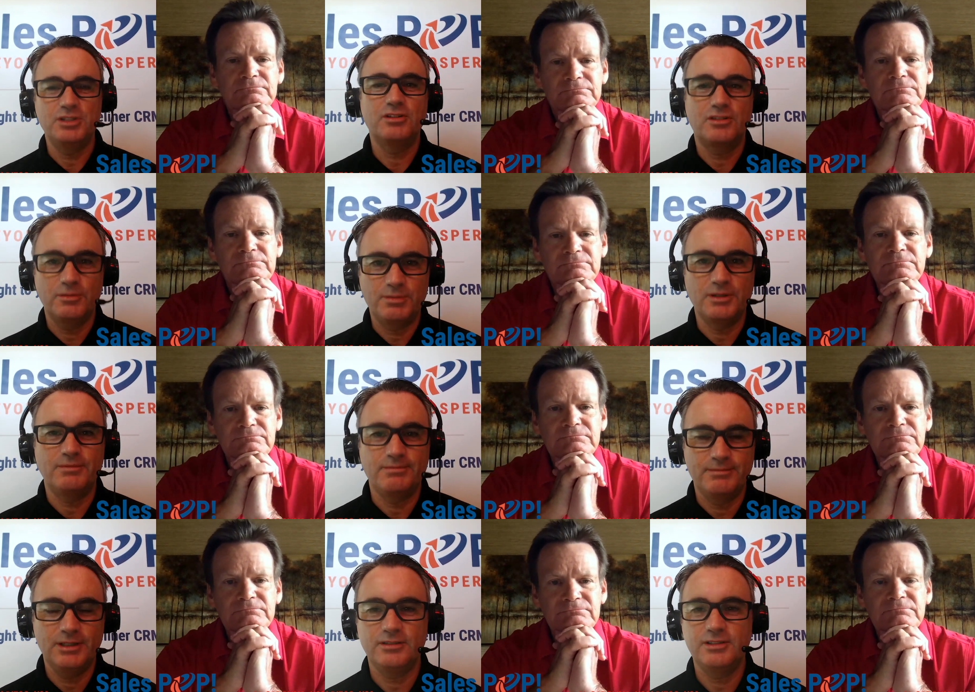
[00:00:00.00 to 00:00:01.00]
Speaker 1: I mean, you could be
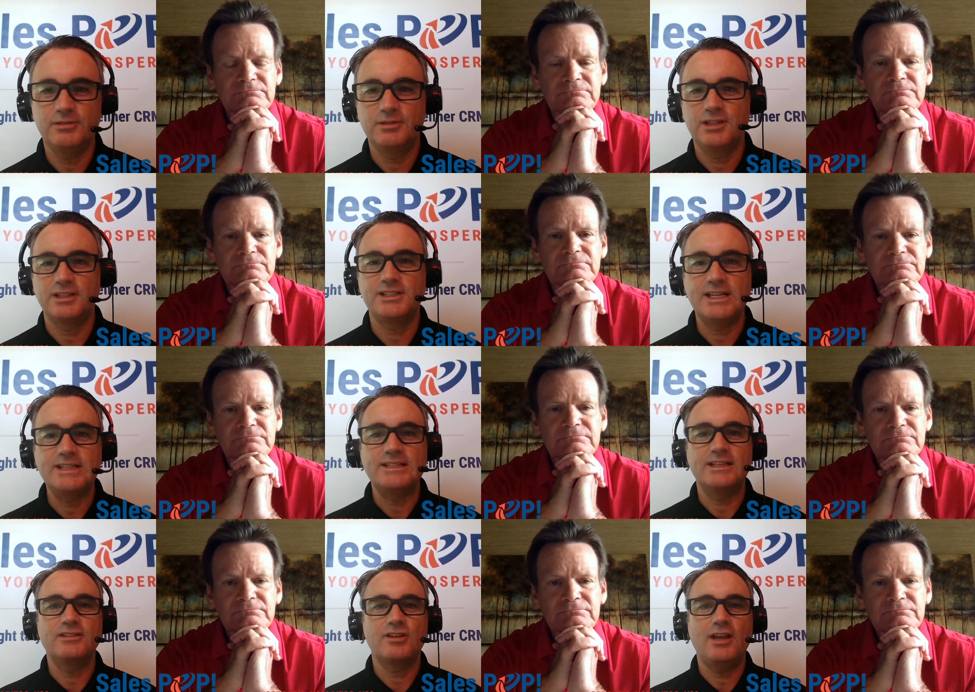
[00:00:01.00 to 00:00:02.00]
you know you get
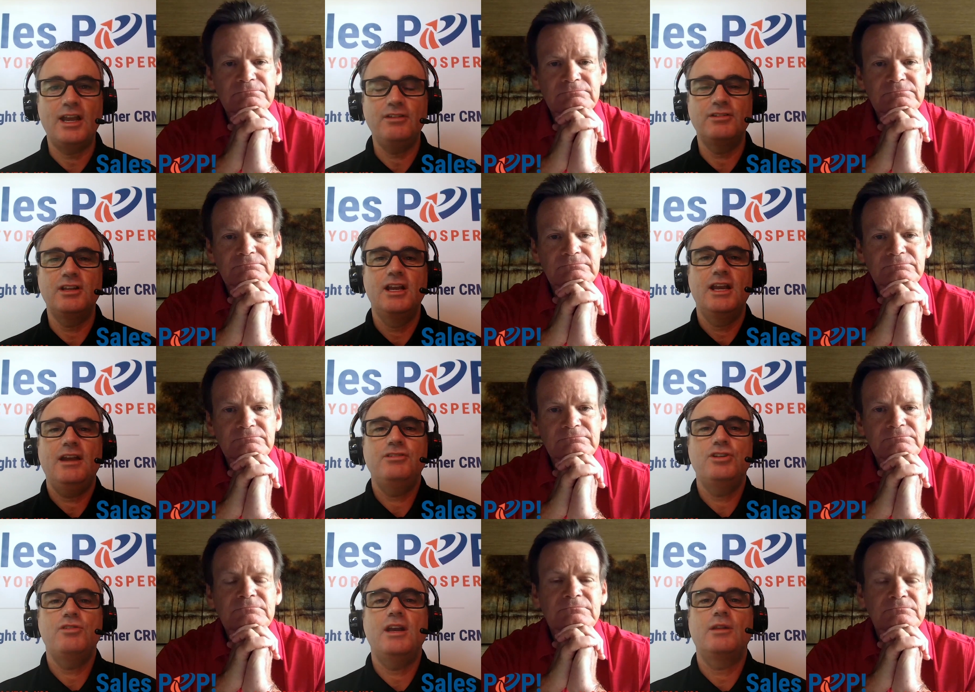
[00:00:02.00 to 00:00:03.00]
dizzy. So how how
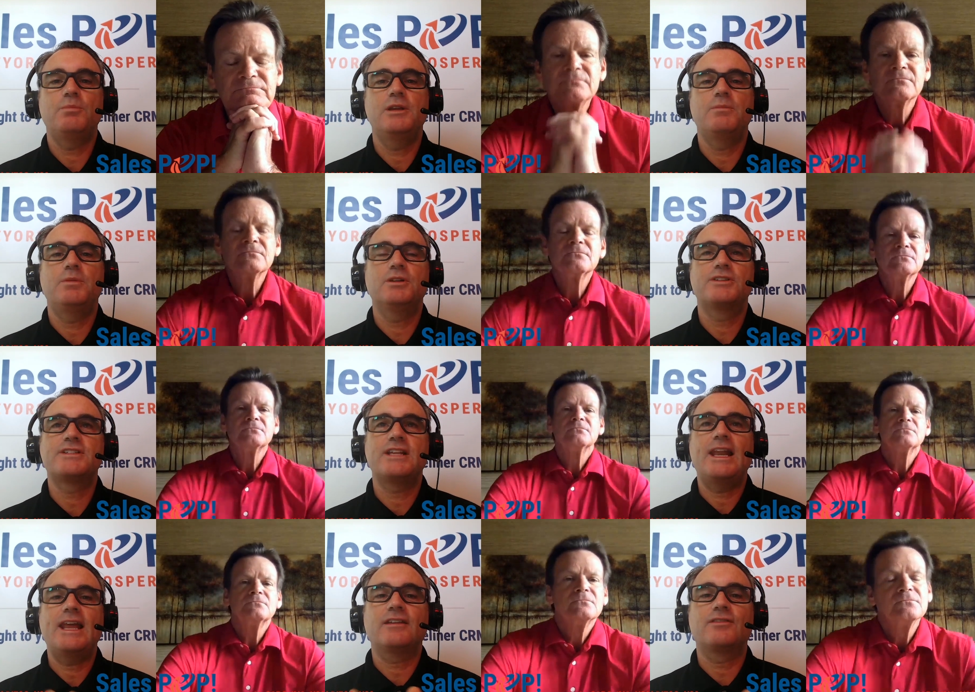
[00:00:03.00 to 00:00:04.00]
do you help people
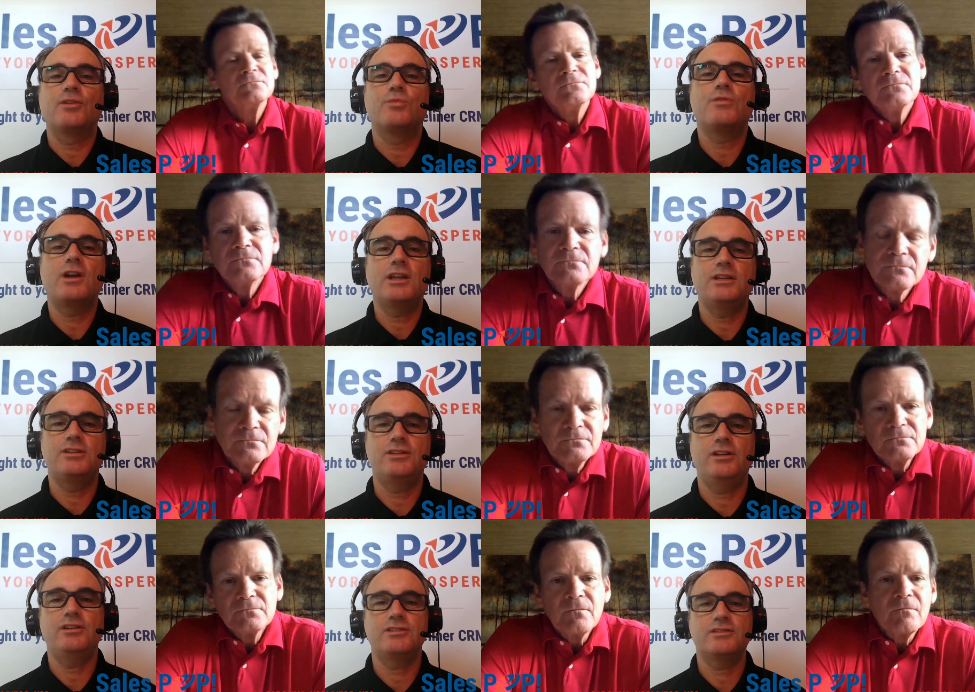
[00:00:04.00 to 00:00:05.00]
select the right
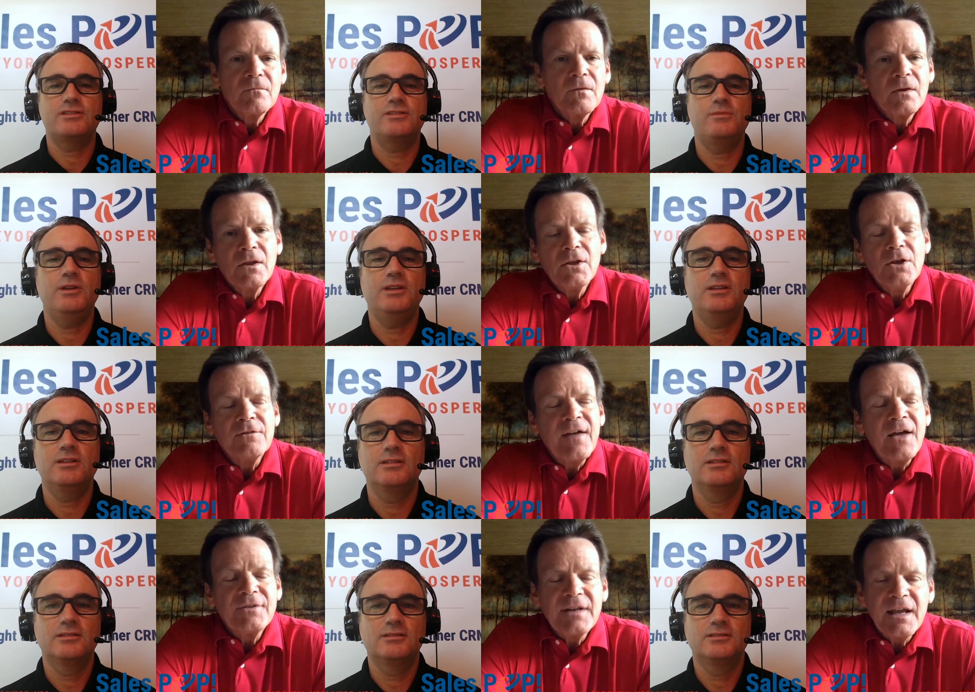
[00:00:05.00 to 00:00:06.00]
changes to make? Your
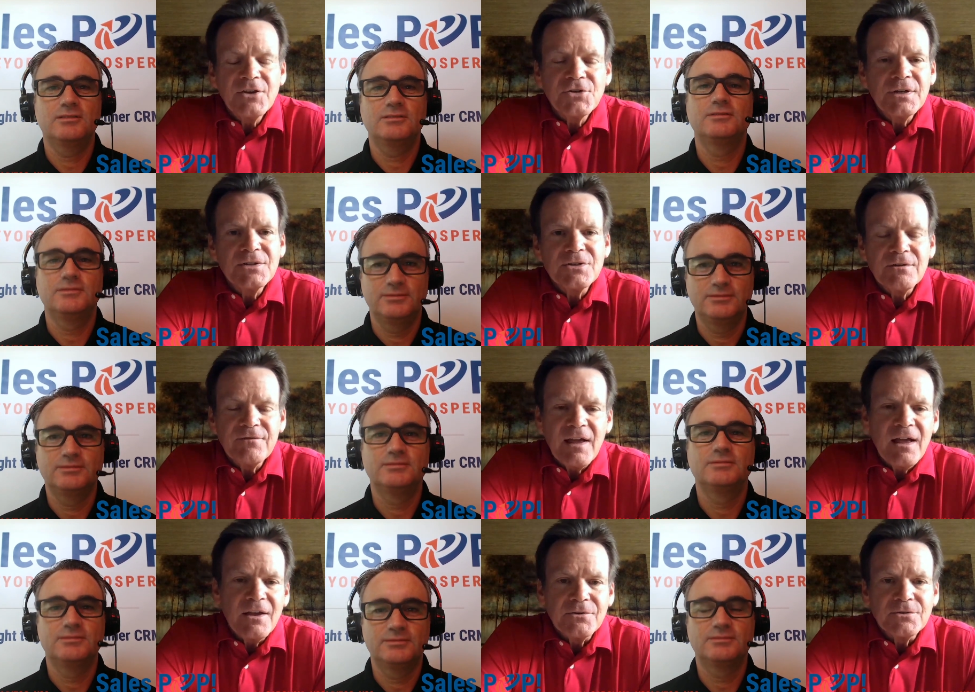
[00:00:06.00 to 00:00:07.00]
Speaker 2: foundation is your
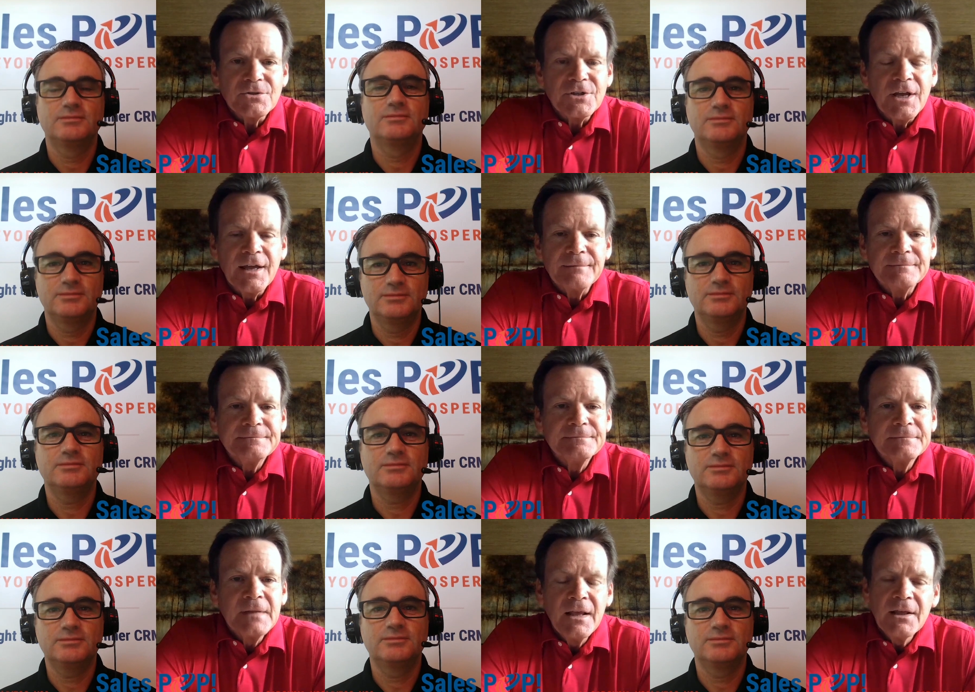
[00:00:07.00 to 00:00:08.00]
values, John. Mm
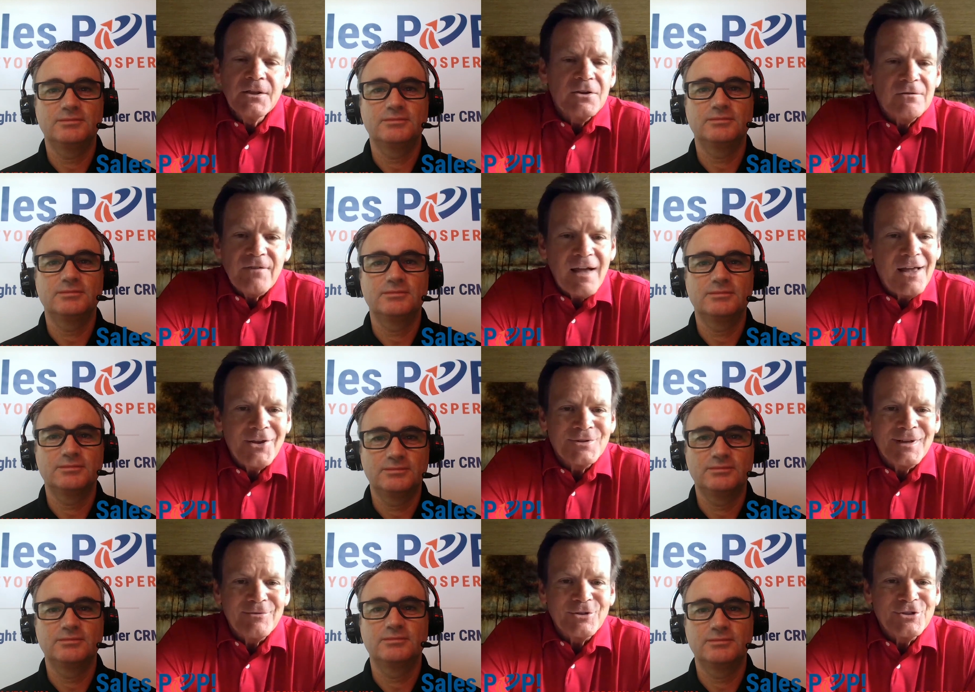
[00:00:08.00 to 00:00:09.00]
-hmm. Your values
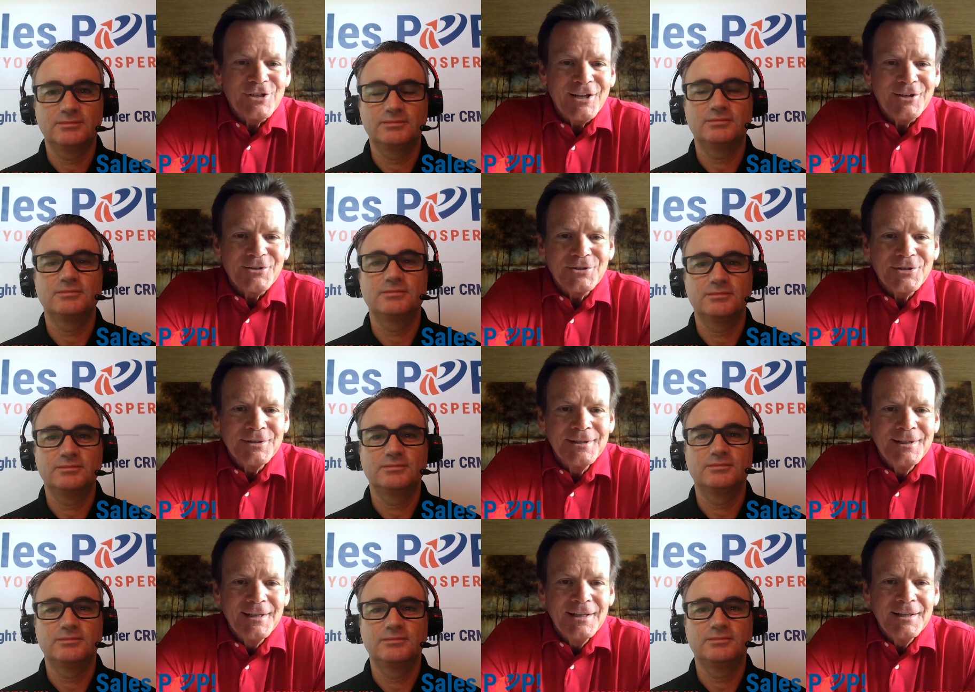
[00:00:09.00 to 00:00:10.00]
never change.
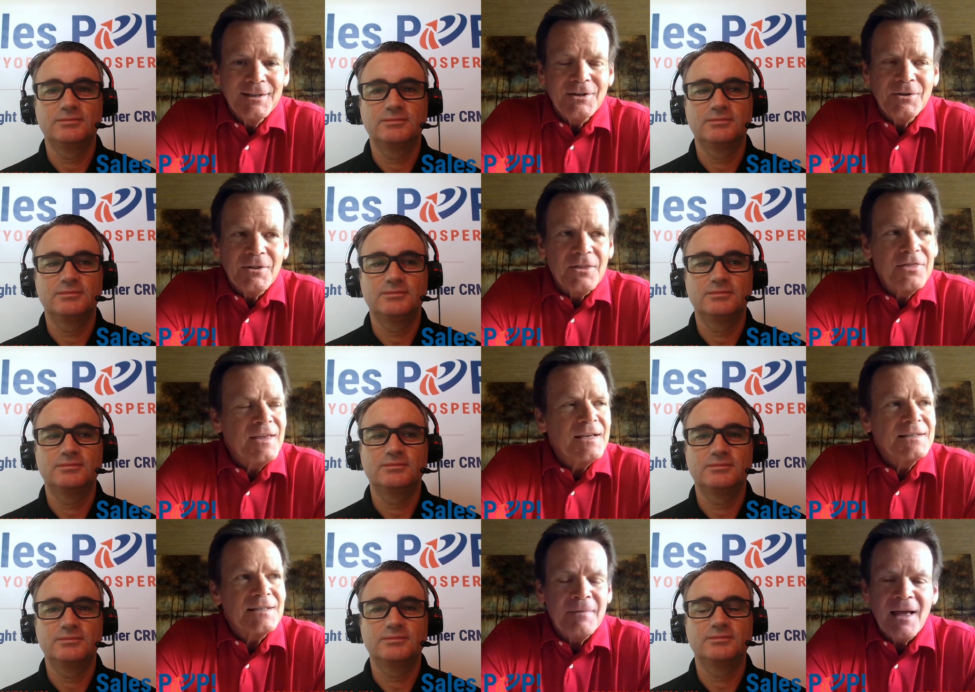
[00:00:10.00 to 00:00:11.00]
You know, the
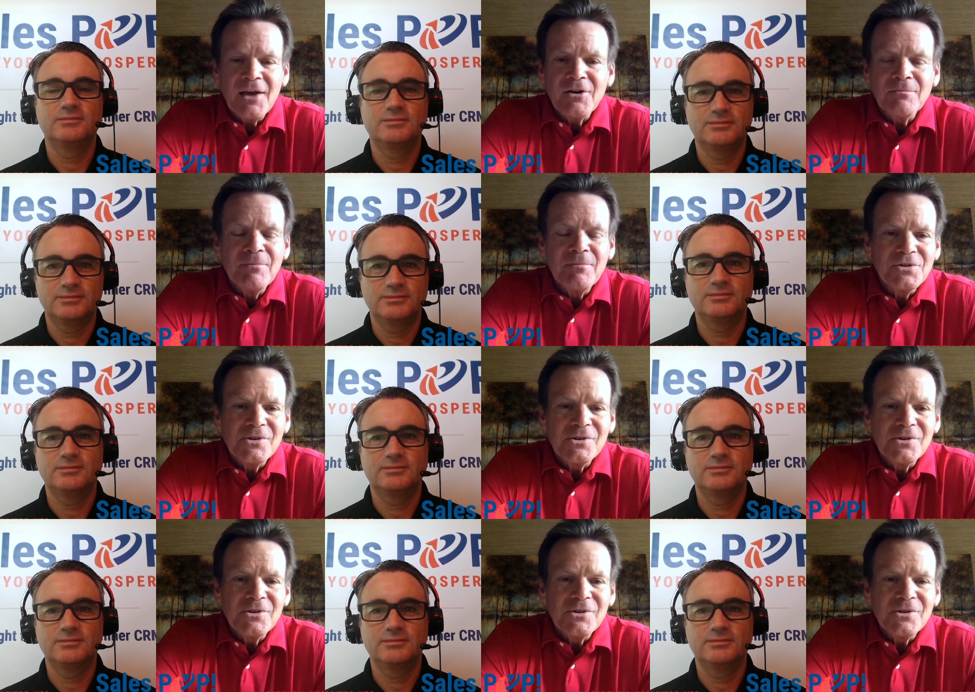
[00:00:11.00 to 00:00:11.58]
things that matter most